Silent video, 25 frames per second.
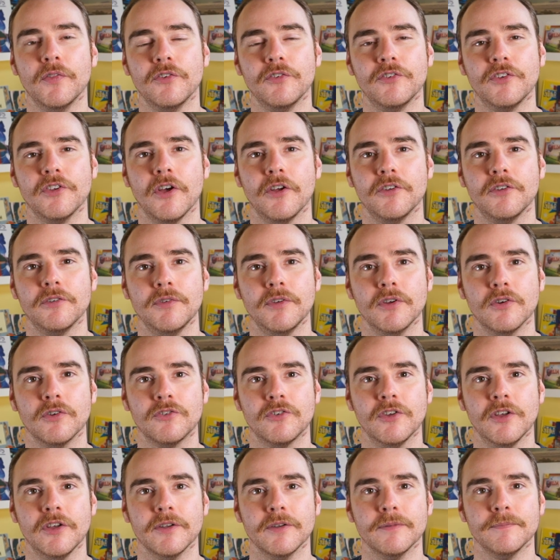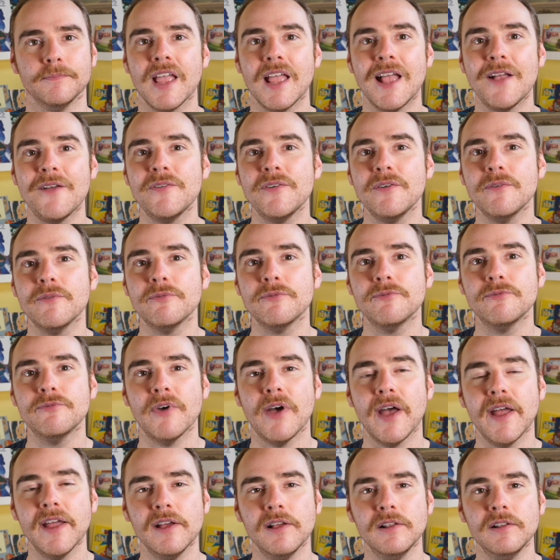the start of your turn. If you
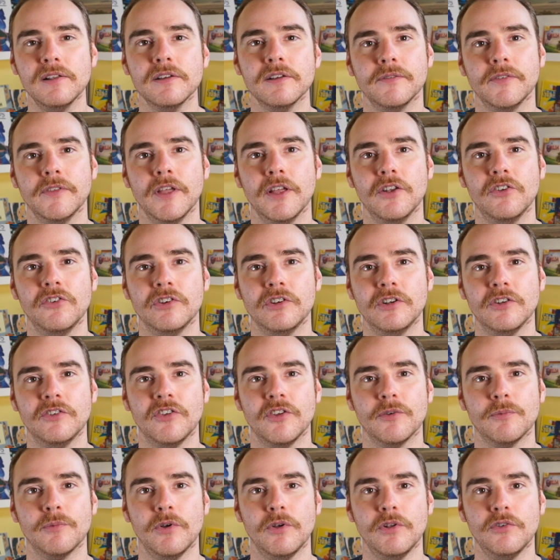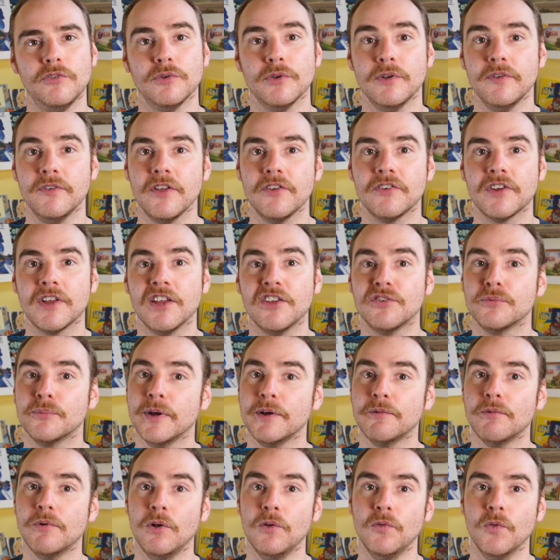fail the agility roll, so in this case we
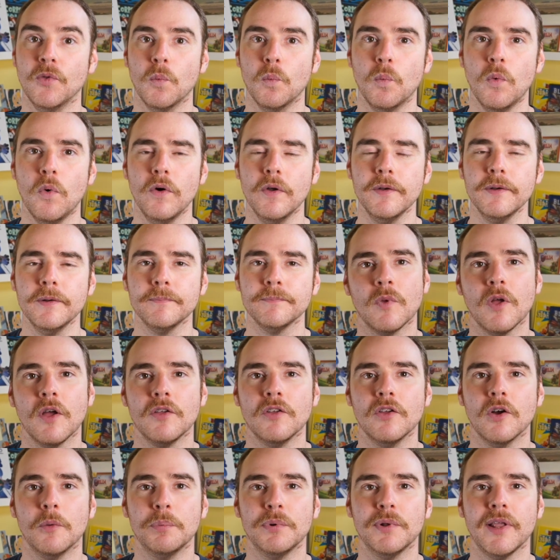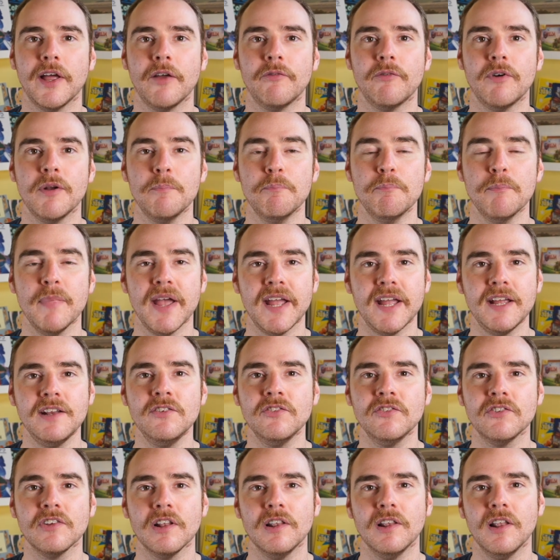rolled the 1, your player
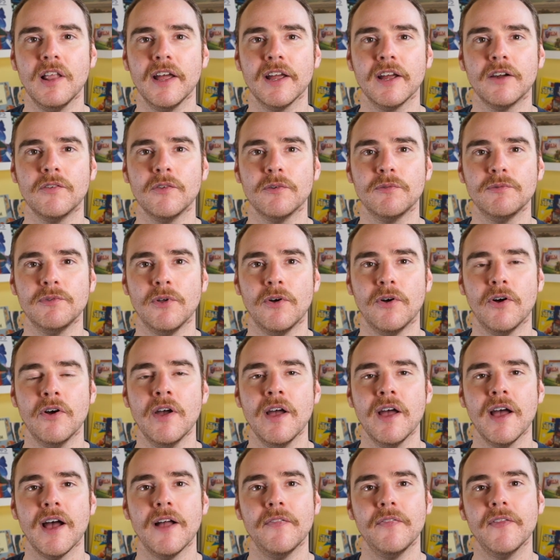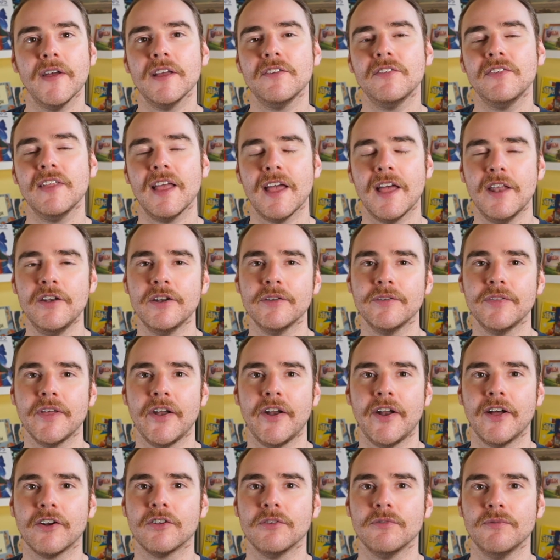remains lying on the floor and that is the end of their
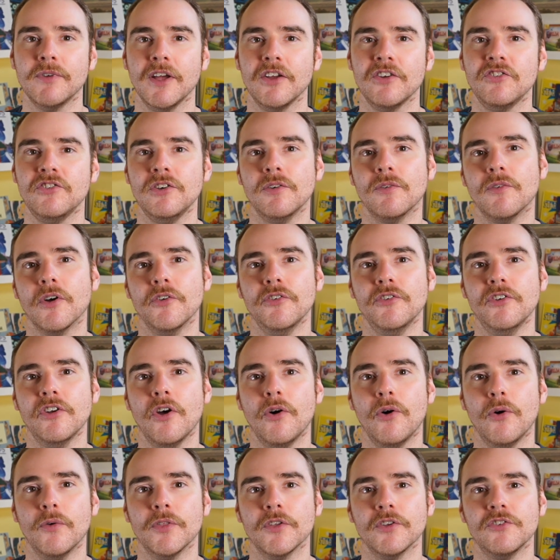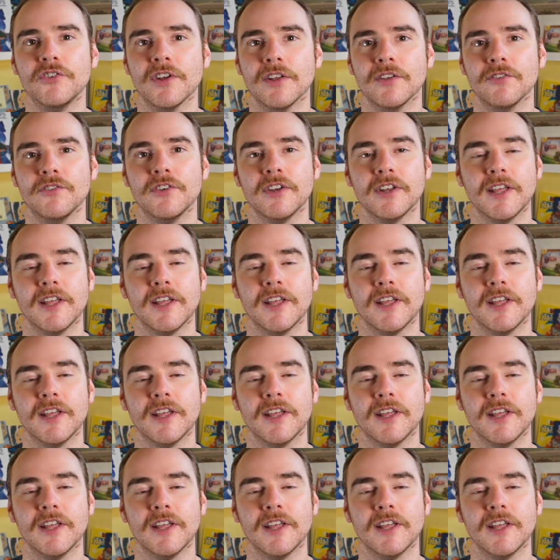activation. You've got no other chance to